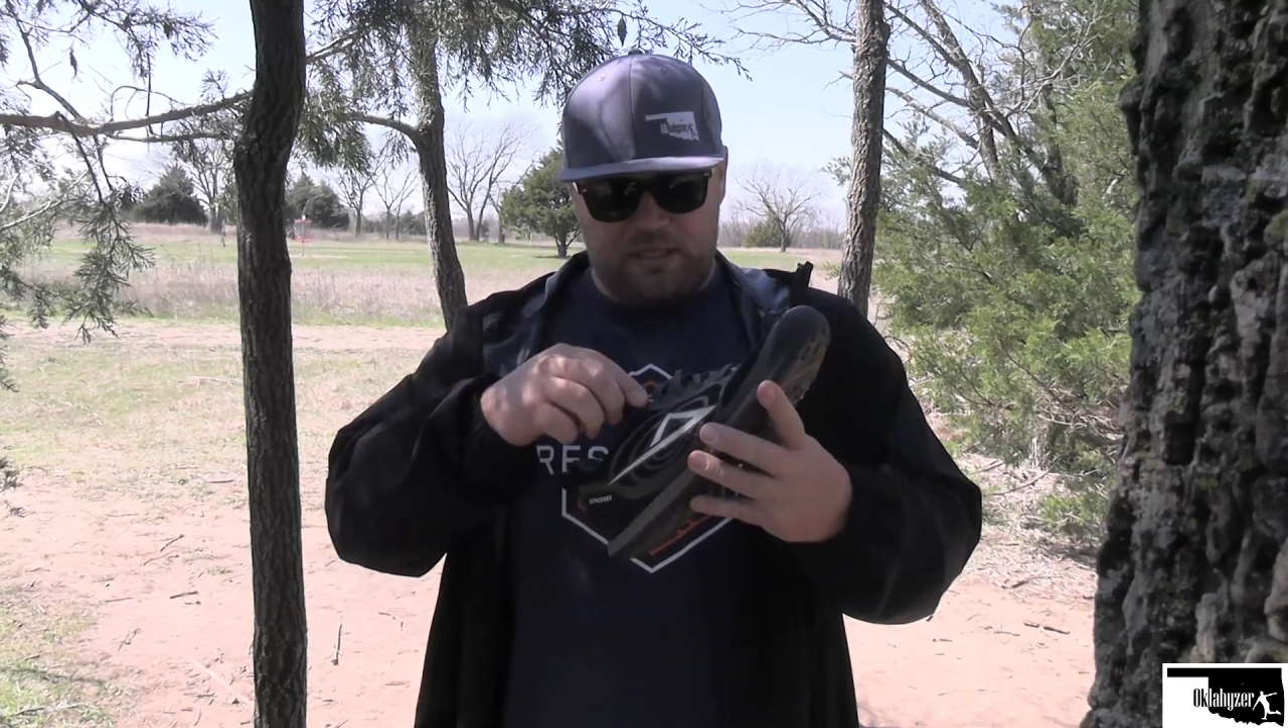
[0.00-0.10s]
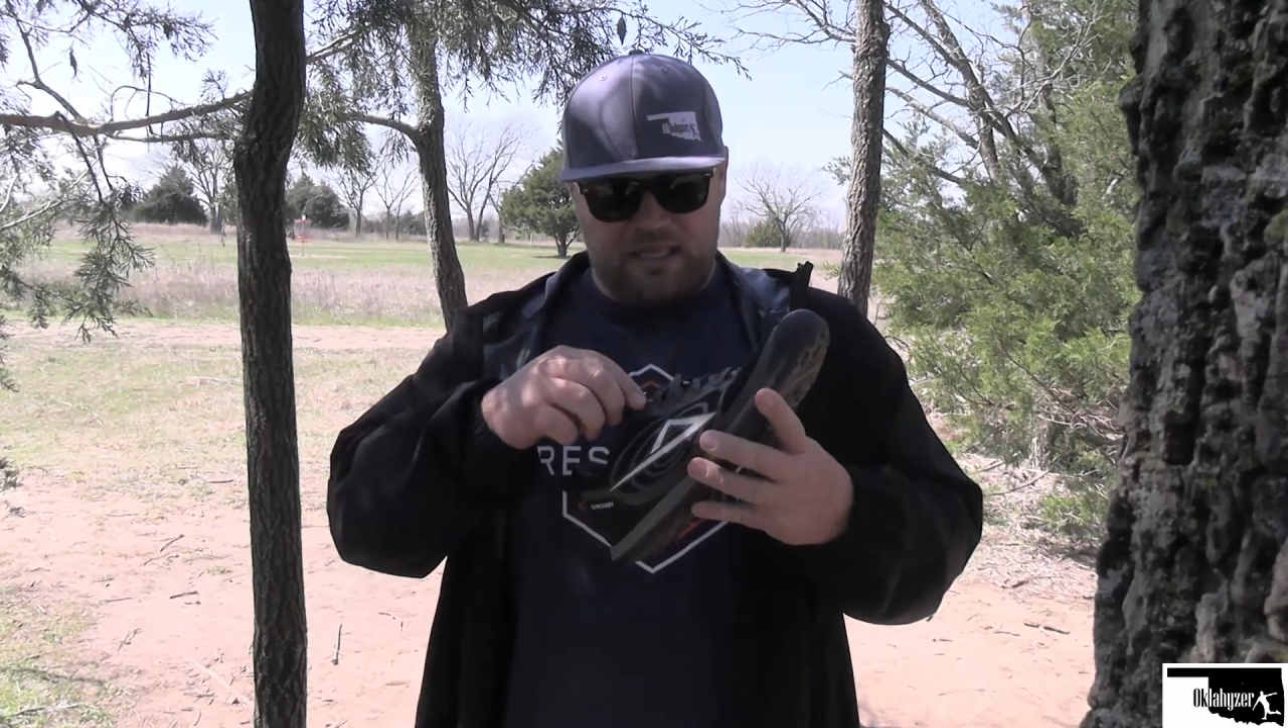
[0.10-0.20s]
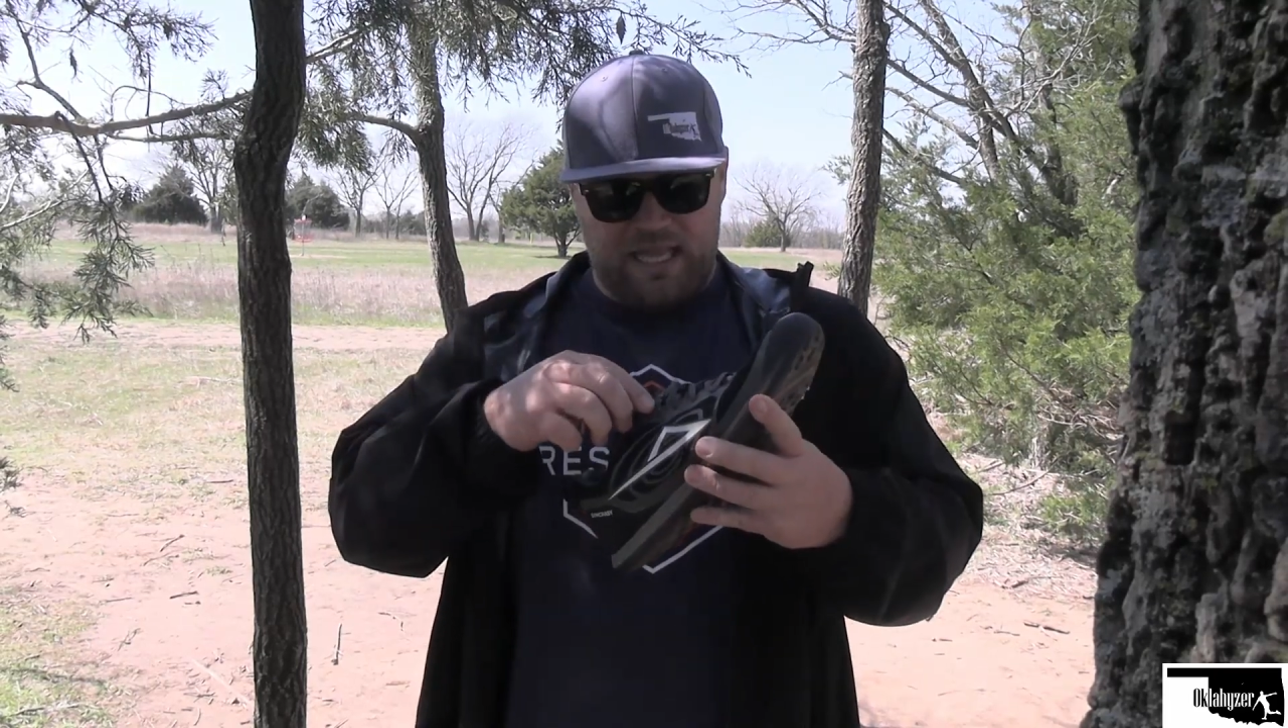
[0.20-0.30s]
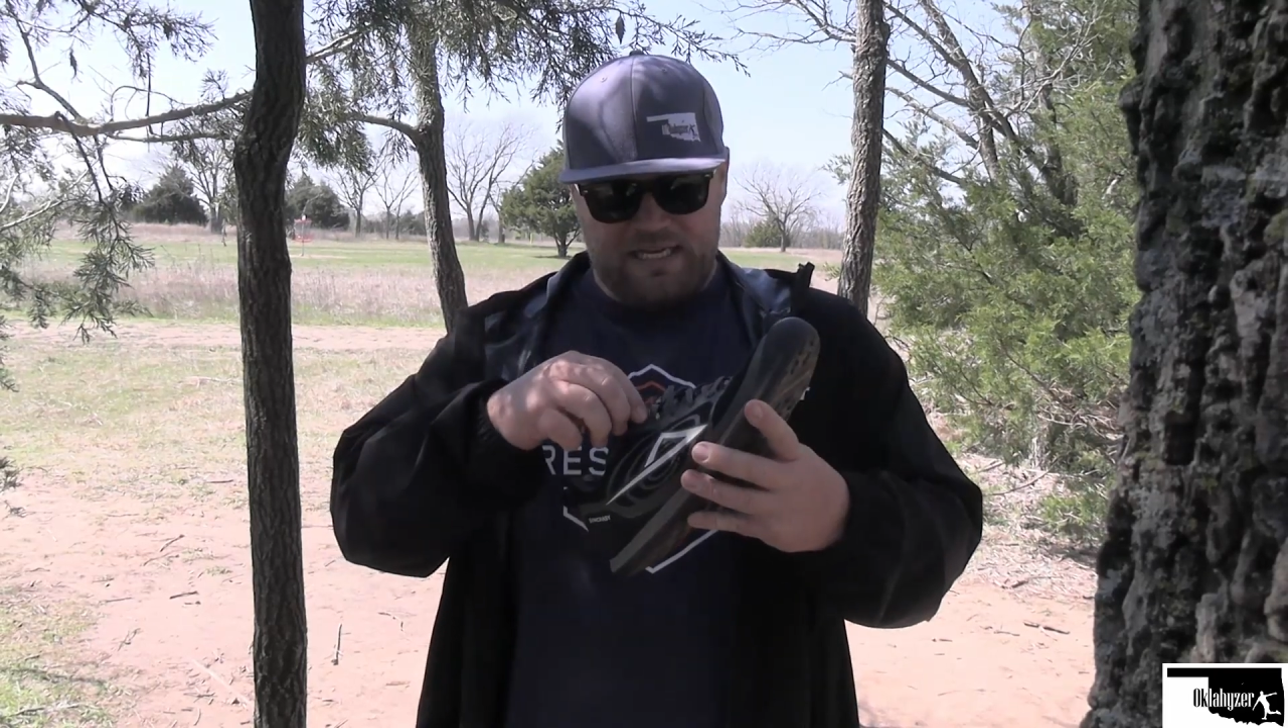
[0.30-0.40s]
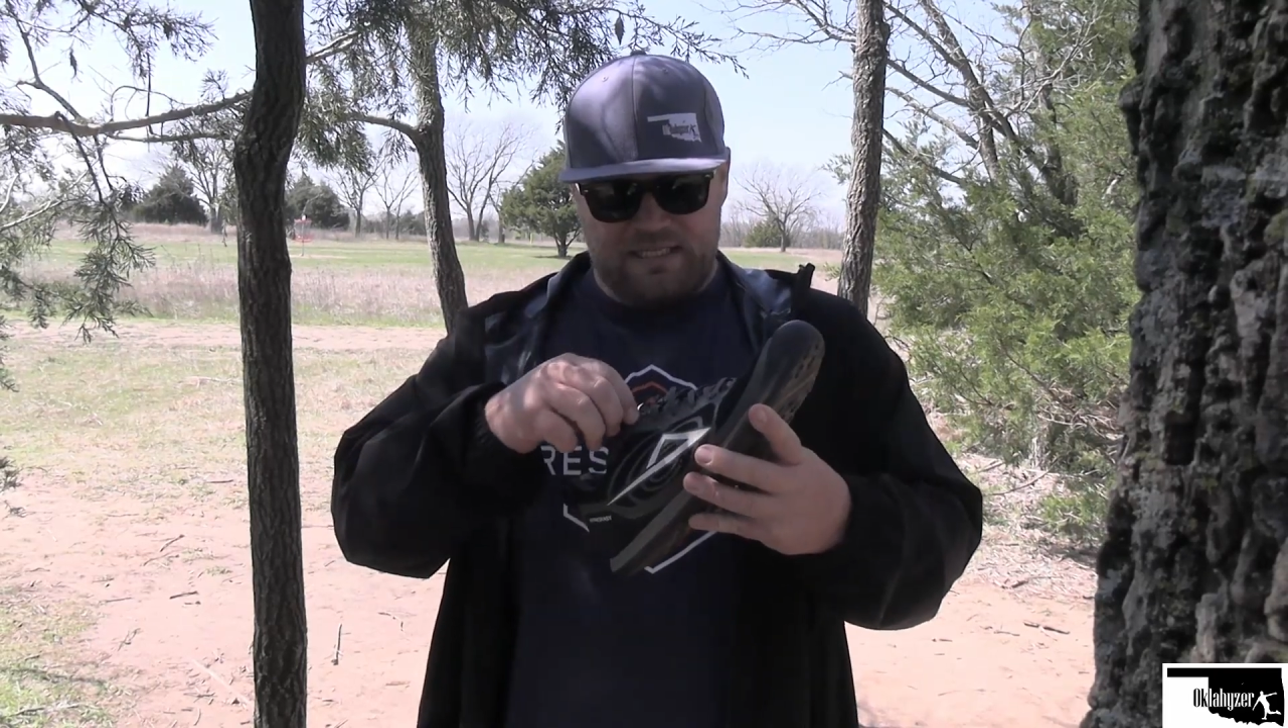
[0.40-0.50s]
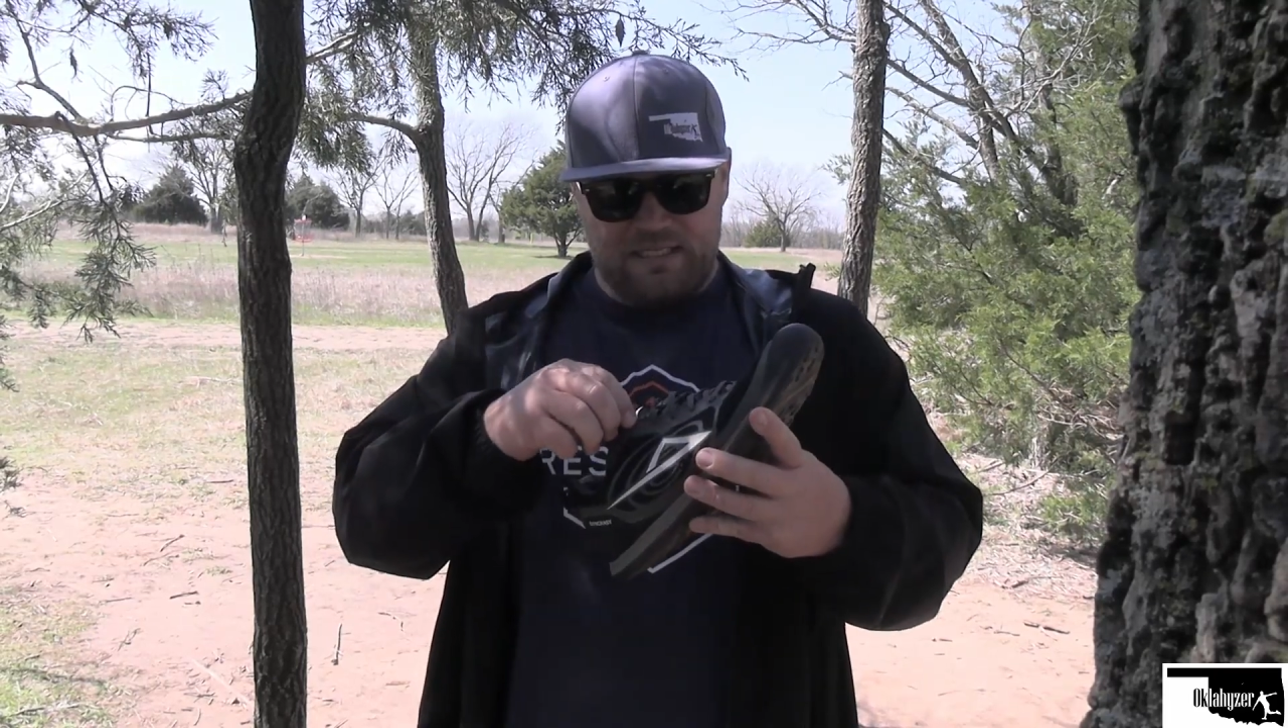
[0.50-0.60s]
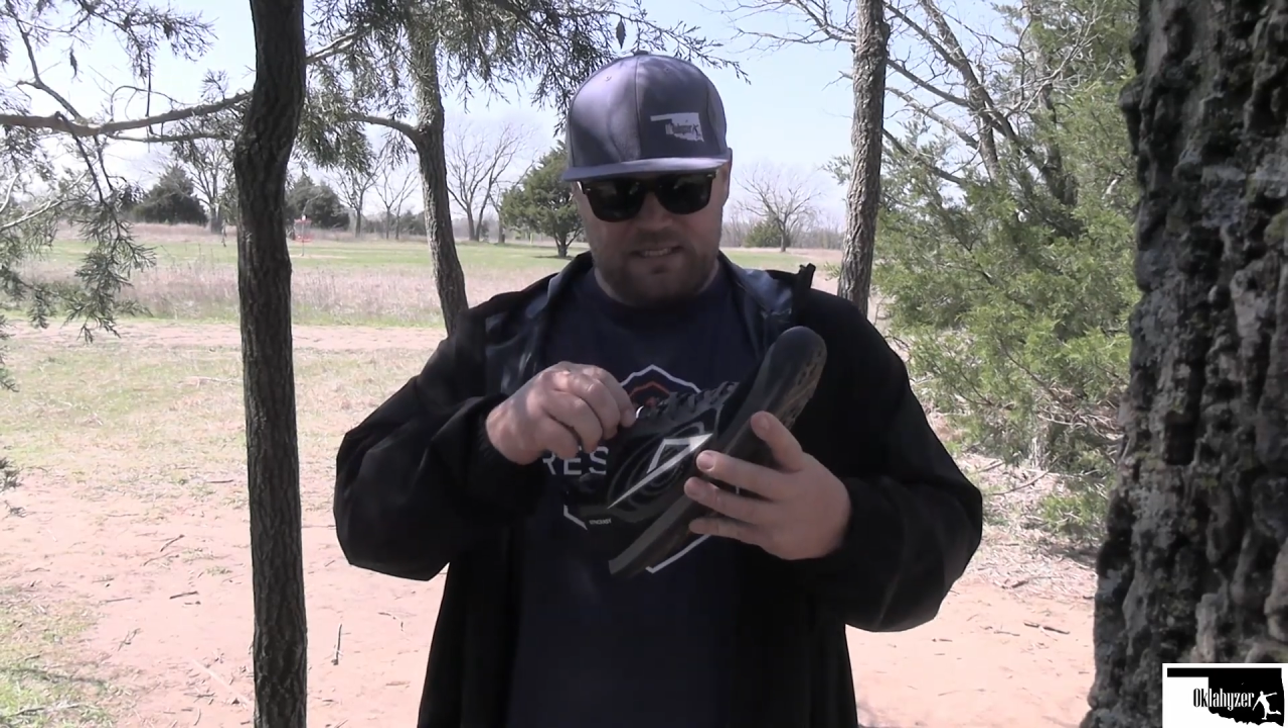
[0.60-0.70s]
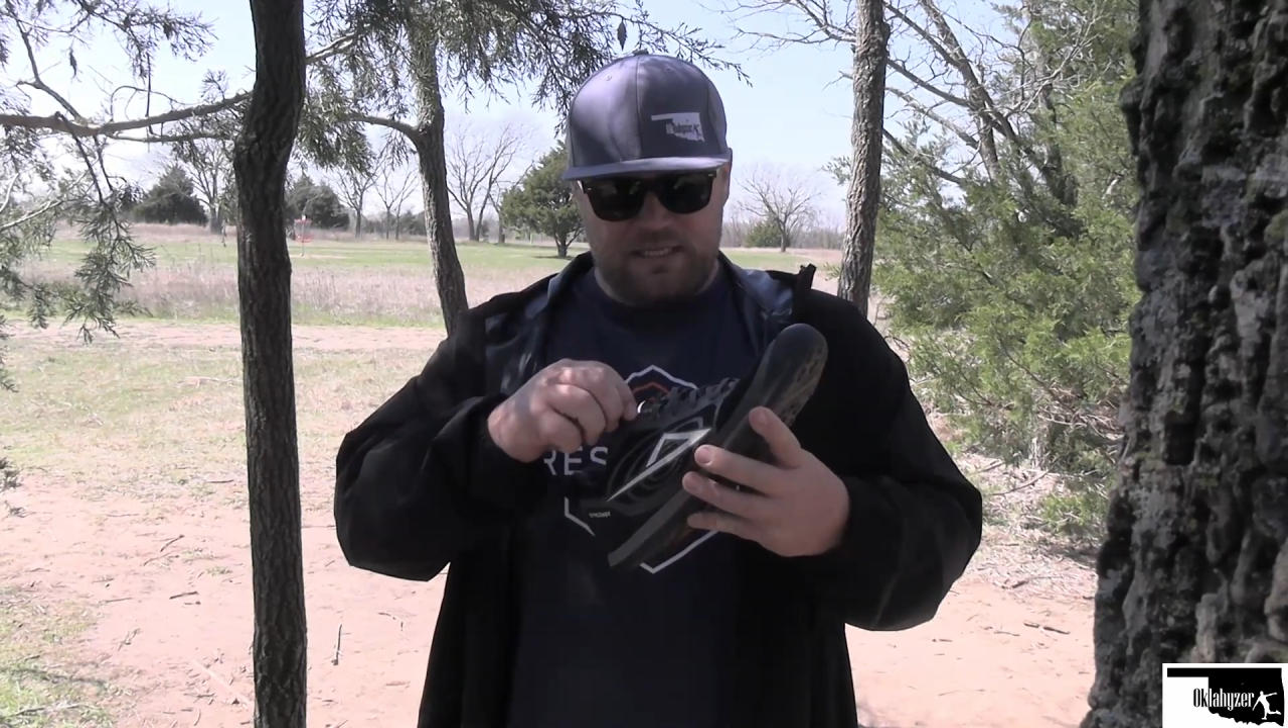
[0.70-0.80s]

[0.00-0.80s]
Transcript: laces,